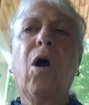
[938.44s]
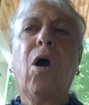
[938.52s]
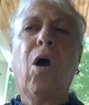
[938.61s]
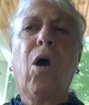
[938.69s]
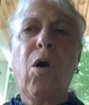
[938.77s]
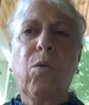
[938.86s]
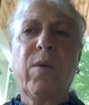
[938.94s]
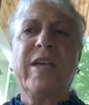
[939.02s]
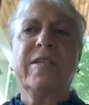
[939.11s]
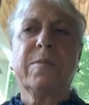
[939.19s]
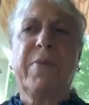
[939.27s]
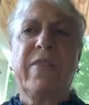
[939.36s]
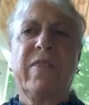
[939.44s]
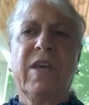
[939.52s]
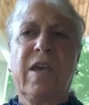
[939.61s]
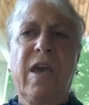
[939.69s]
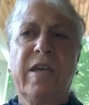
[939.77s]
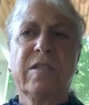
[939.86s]
always been the
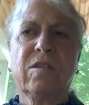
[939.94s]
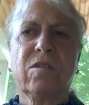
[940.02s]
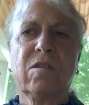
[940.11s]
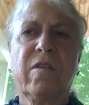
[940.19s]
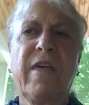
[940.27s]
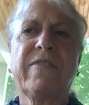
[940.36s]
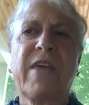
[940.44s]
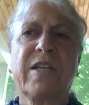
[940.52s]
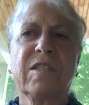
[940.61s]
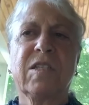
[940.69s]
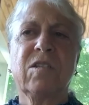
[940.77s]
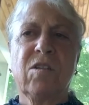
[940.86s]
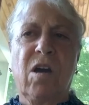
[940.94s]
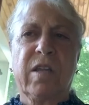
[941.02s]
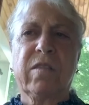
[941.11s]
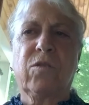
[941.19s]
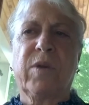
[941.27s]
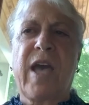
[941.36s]
case that that's
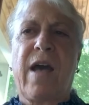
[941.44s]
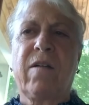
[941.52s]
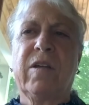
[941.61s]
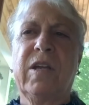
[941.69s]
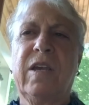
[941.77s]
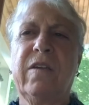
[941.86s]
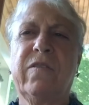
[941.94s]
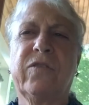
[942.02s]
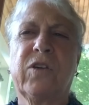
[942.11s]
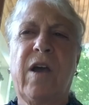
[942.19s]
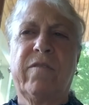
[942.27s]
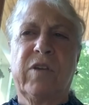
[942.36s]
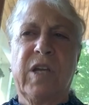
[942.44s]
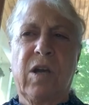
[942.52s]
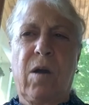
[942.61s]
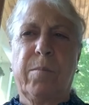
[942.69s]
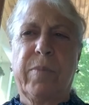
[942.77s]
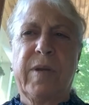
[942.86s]
not the reality for every
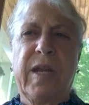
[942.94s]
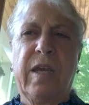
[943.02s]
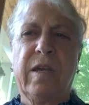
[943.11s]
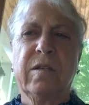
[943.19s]
company.